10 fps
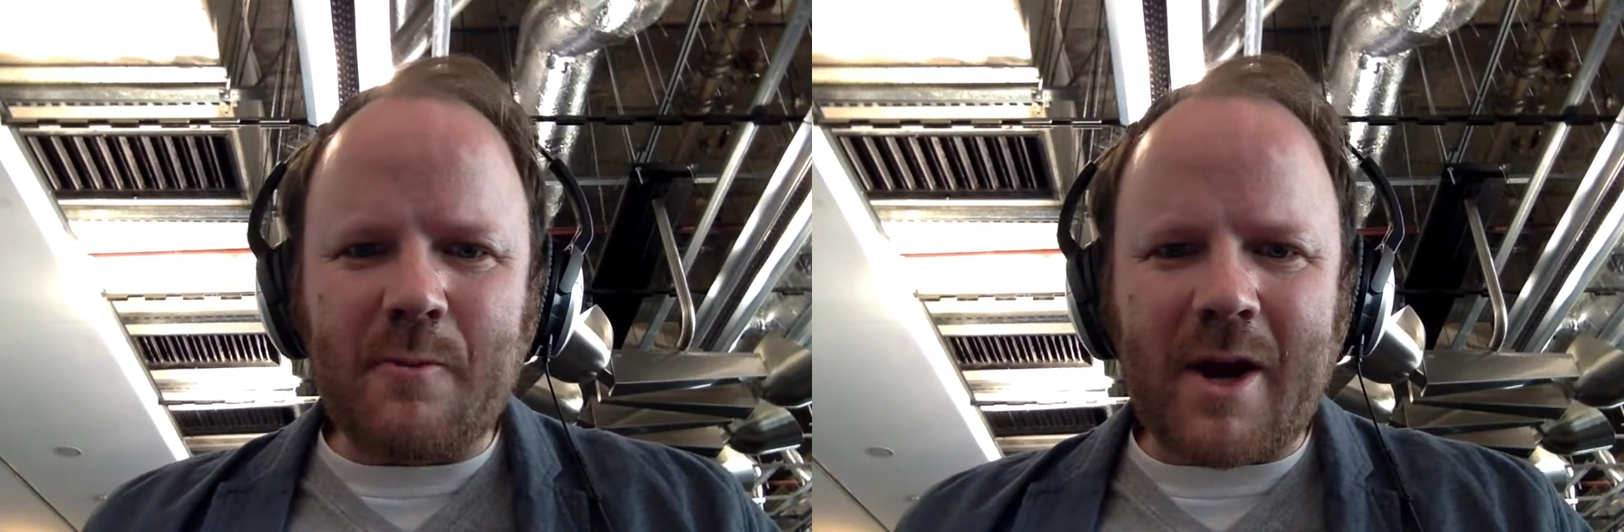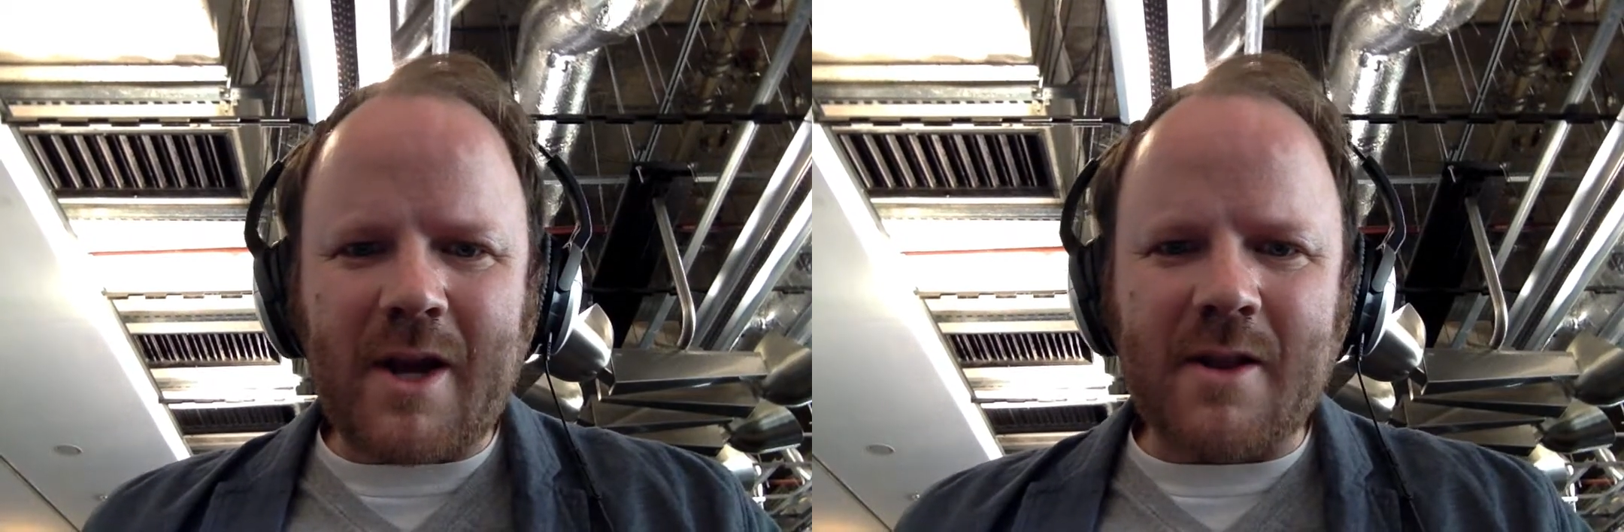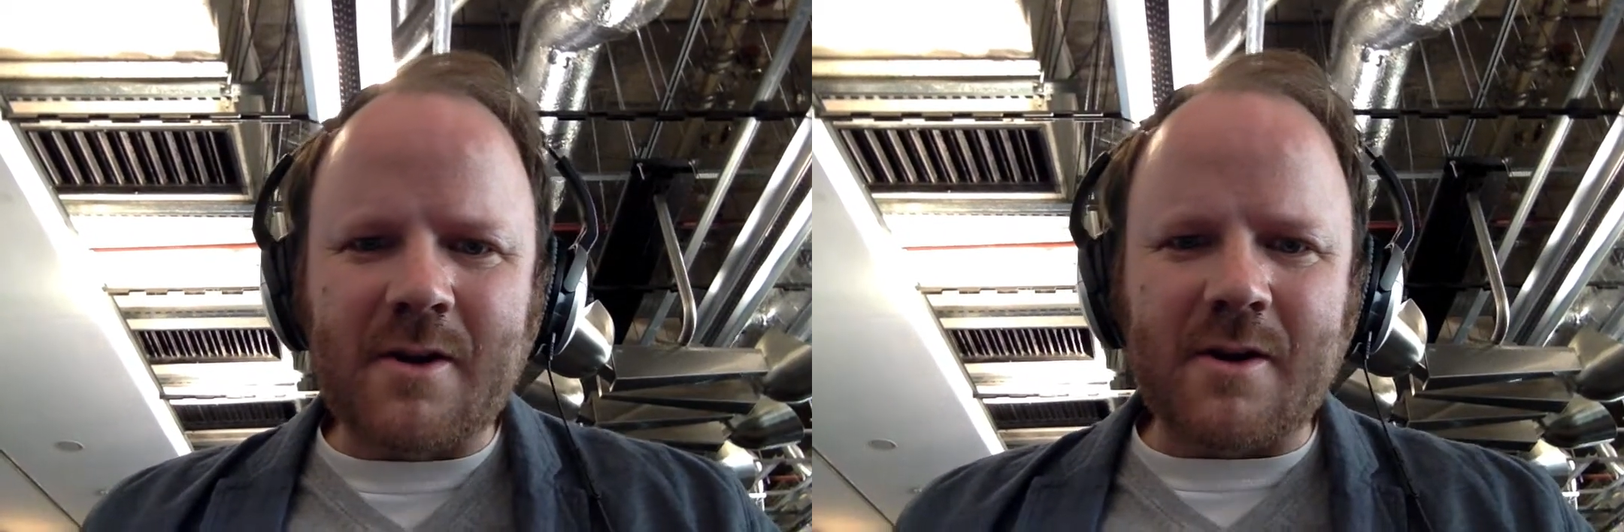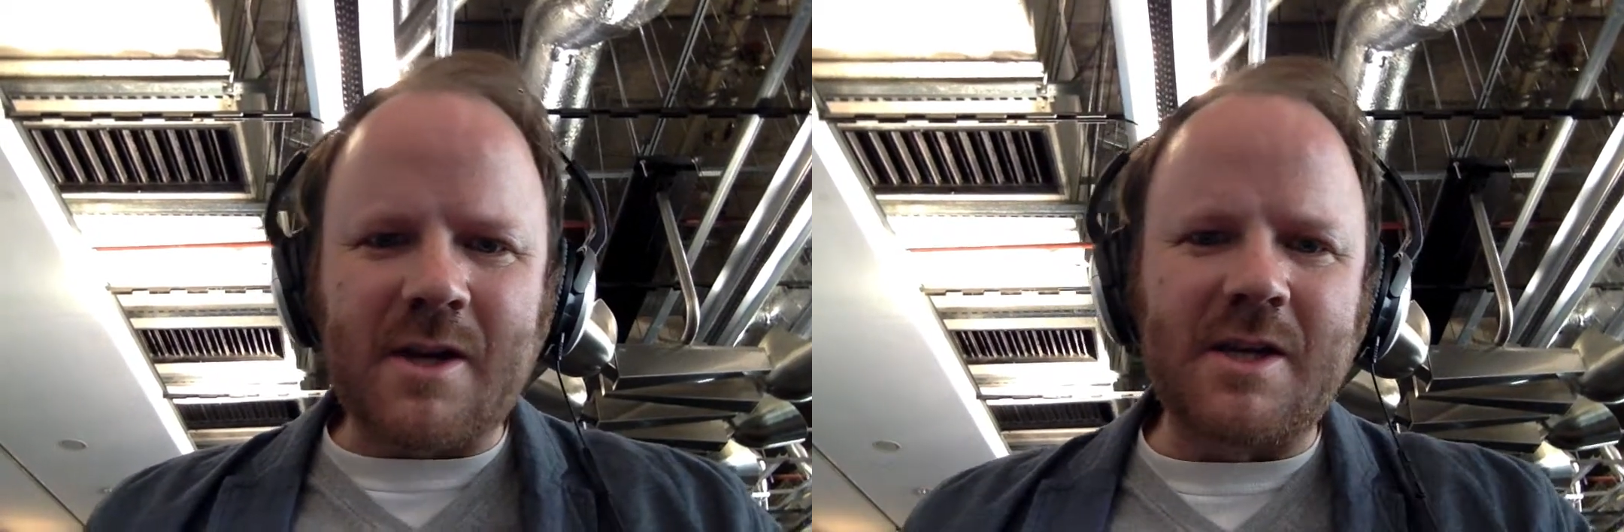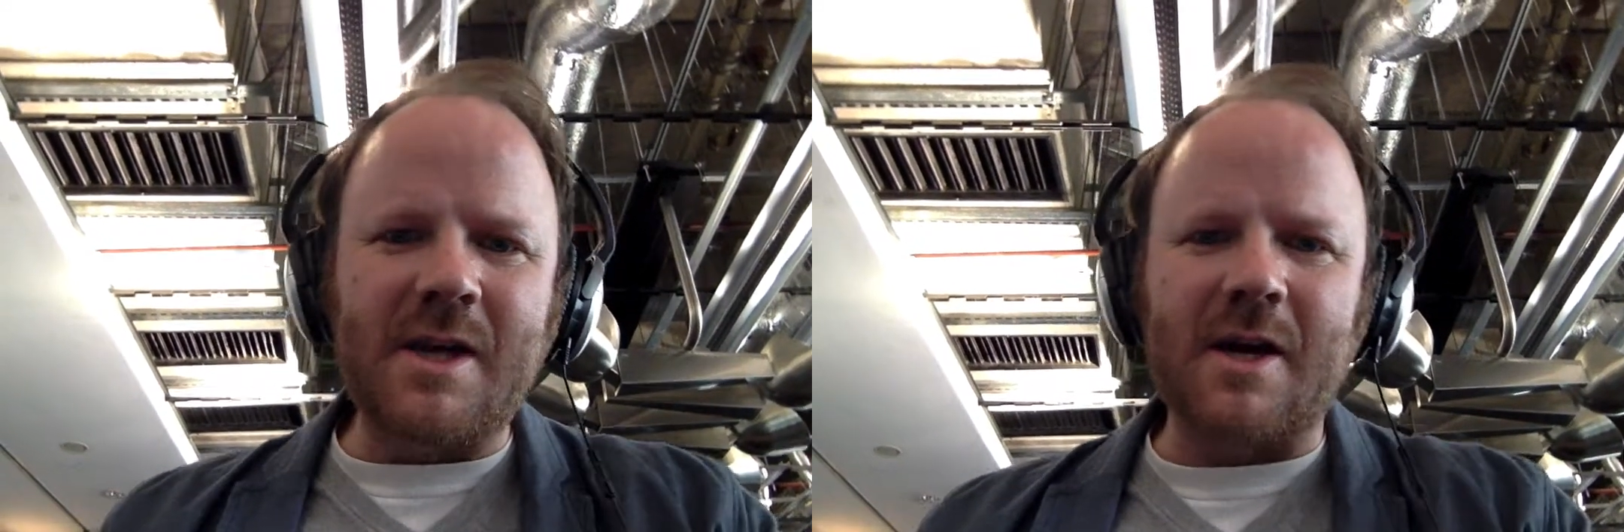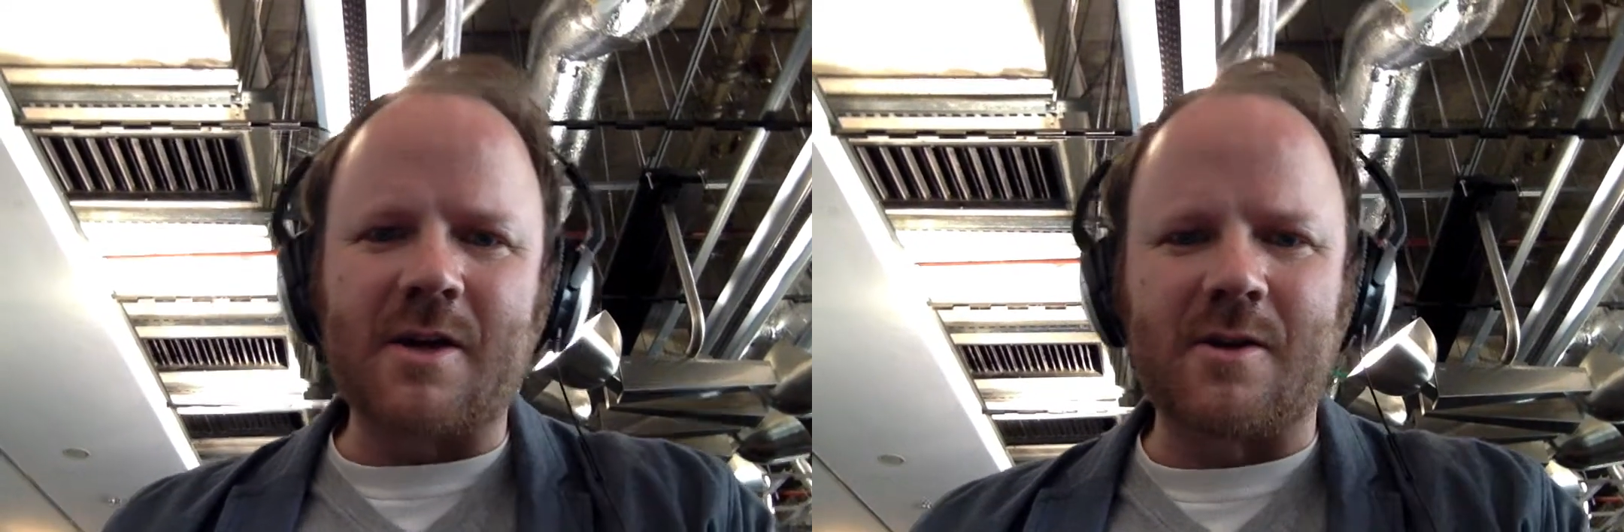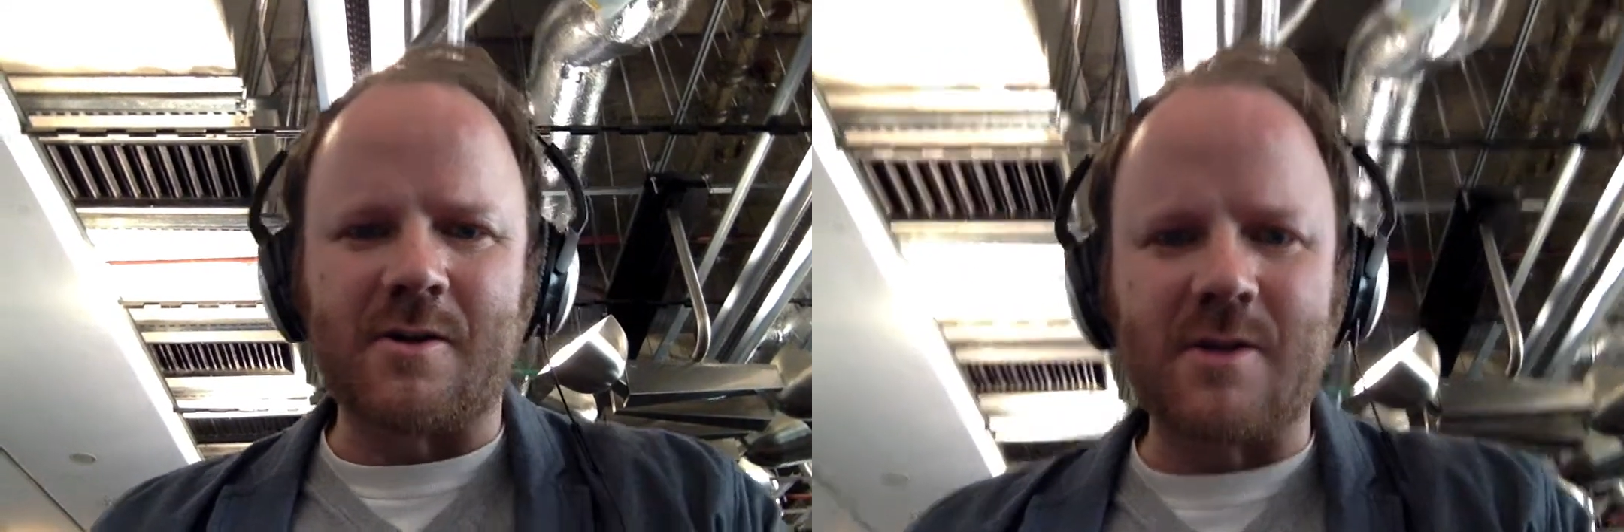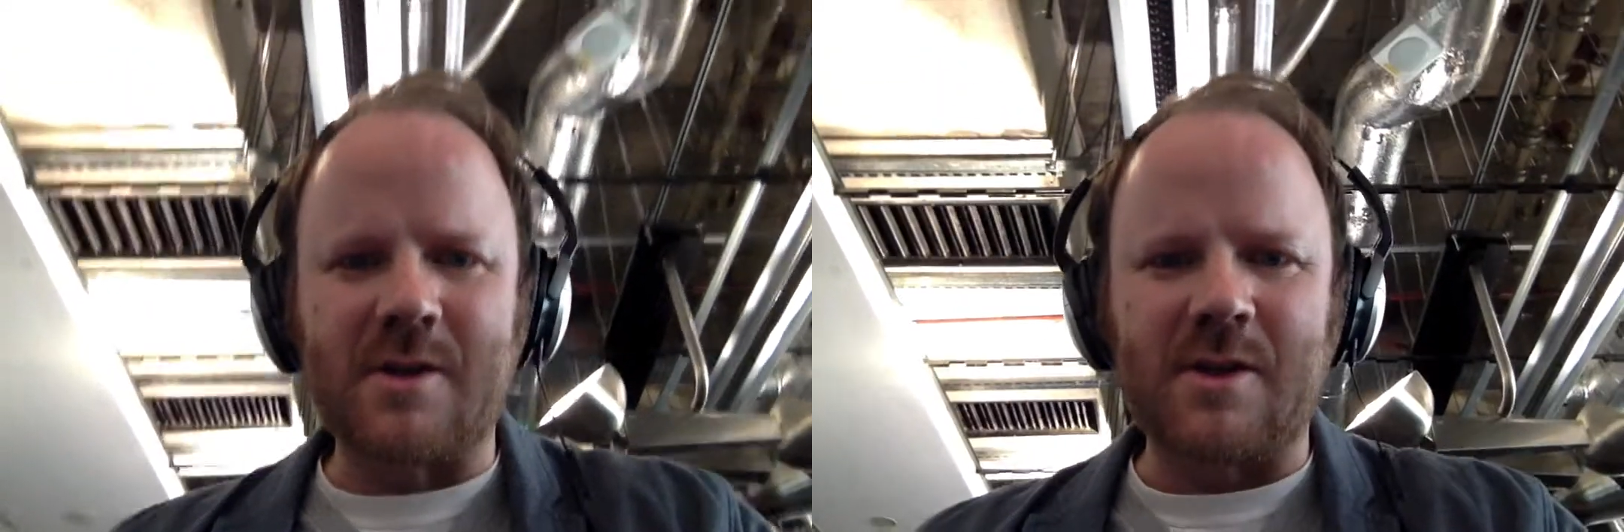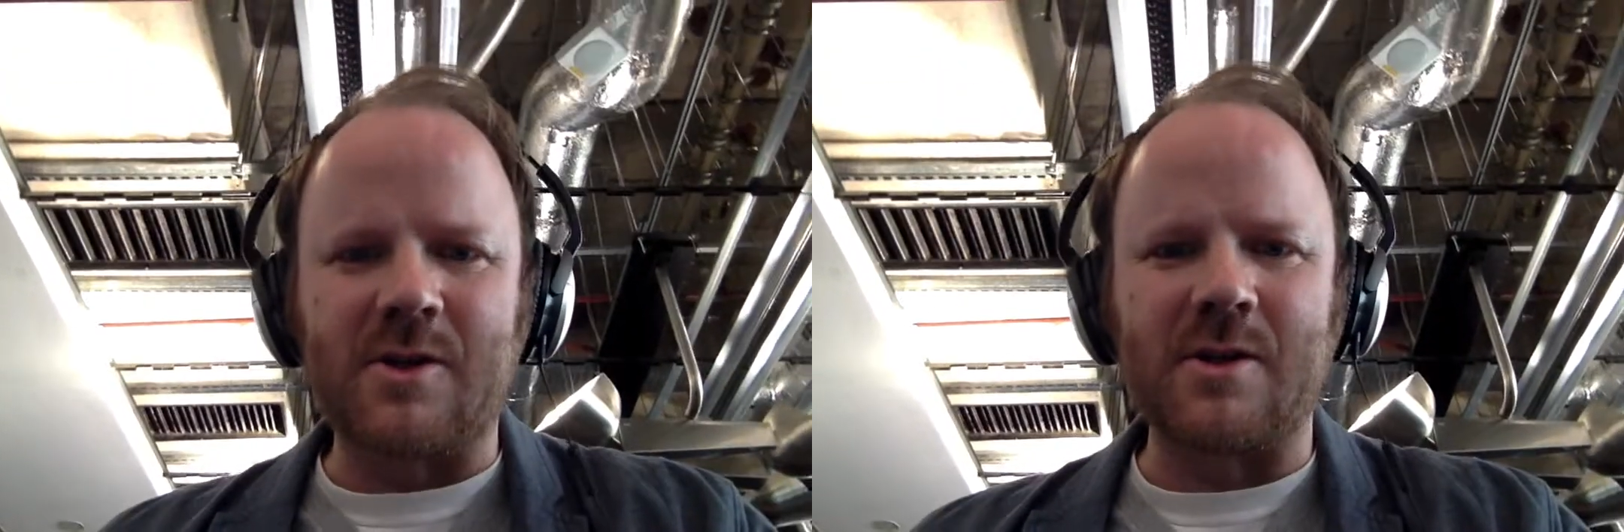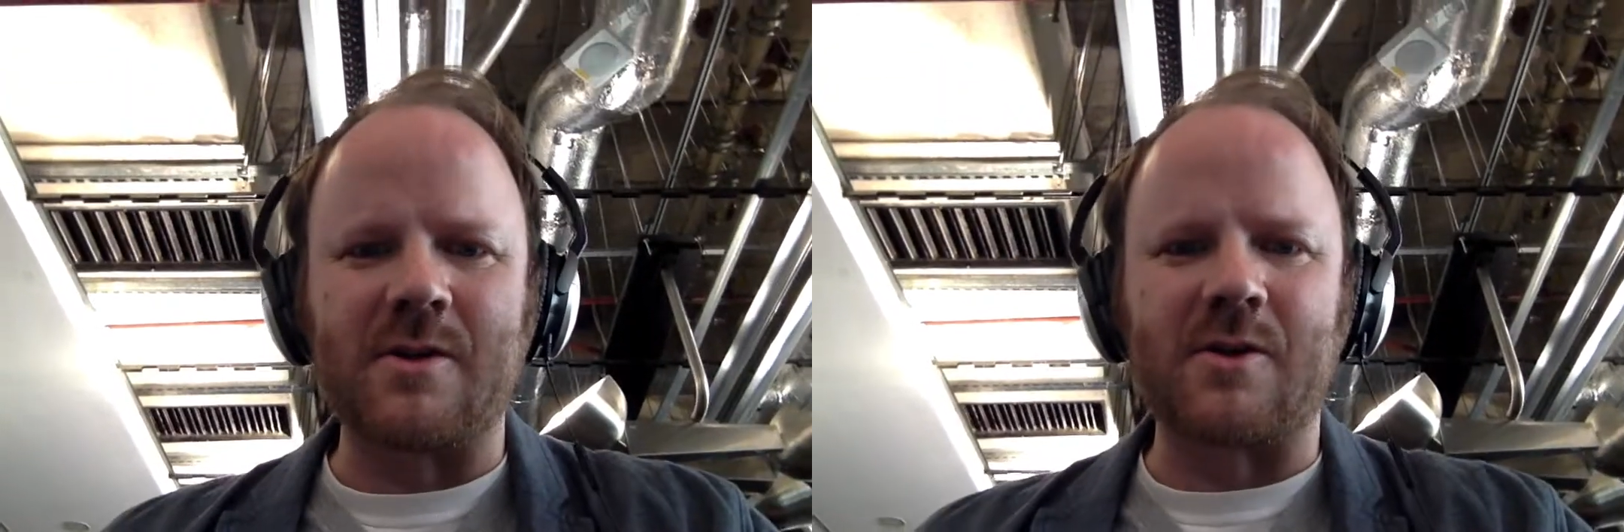regular conductors,
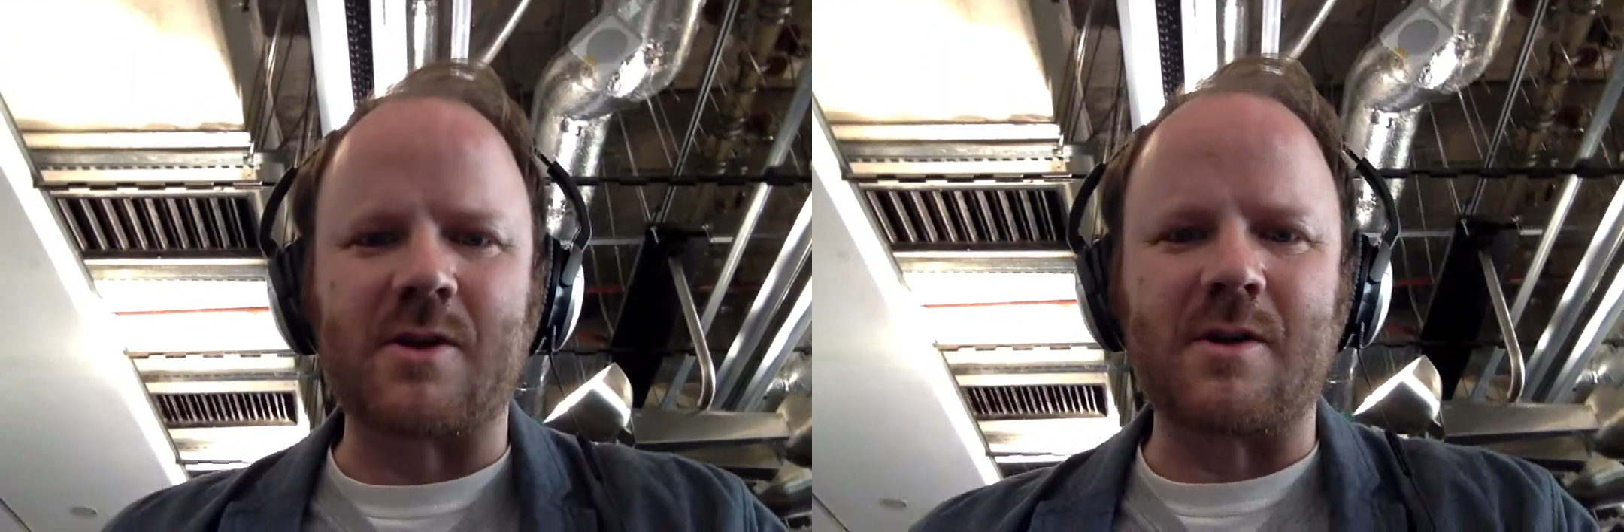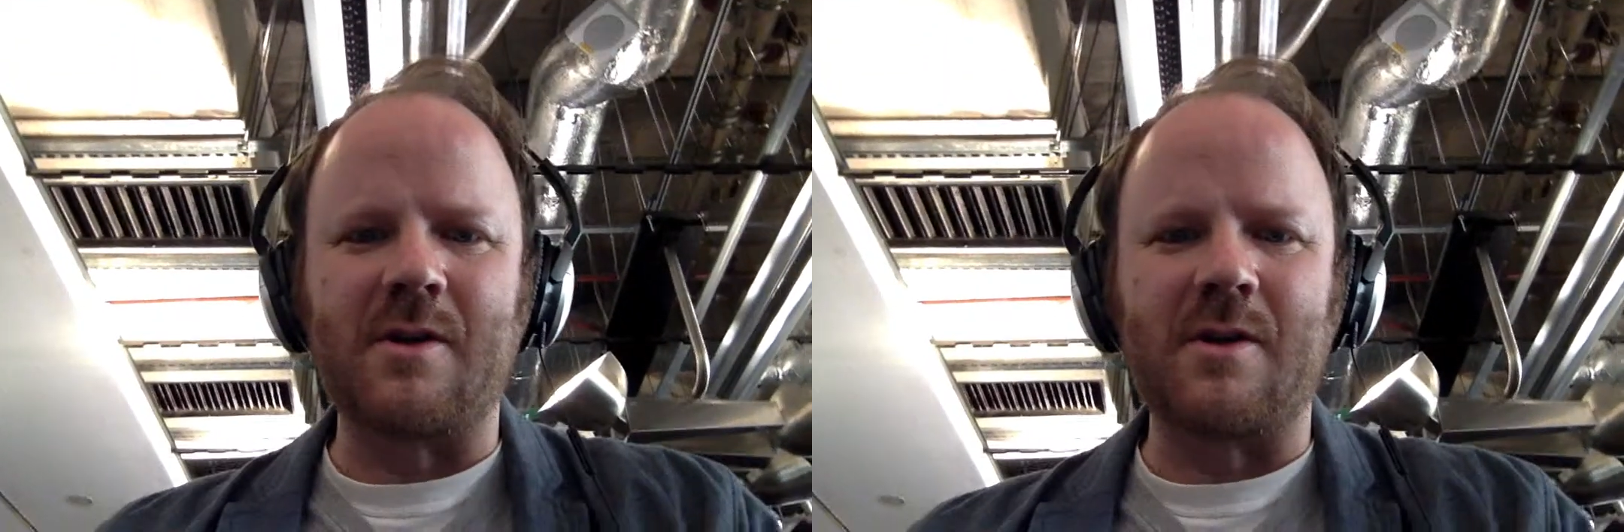such as